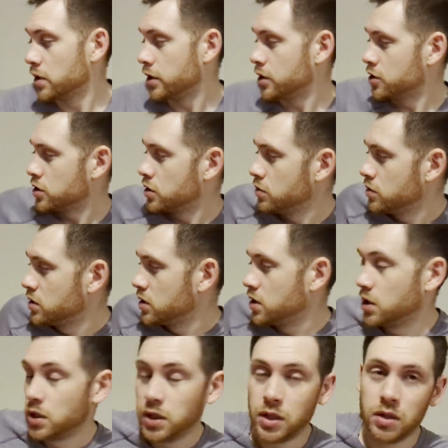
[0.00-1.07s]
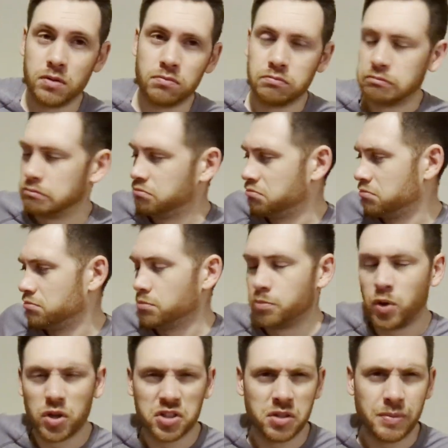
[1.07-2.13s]
Excuse the
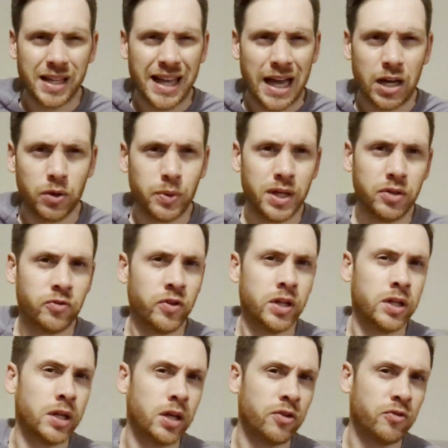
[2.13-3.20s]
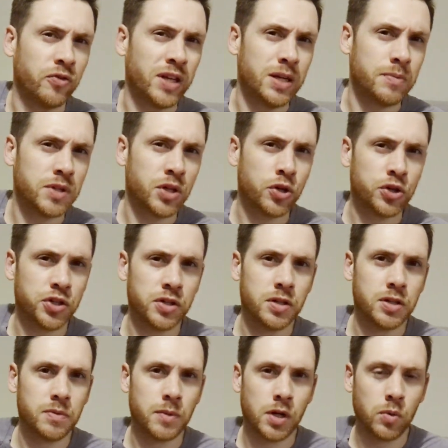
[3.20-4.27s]
possibly Halloween themed
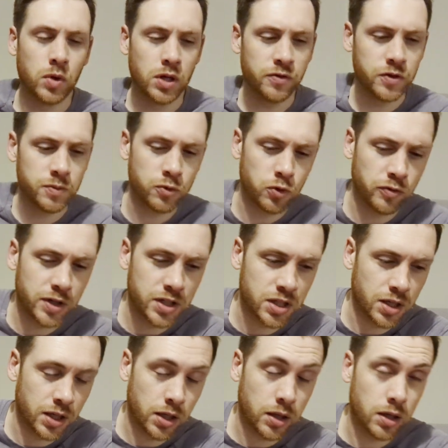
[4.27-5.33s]
cushions my wife has brought recently.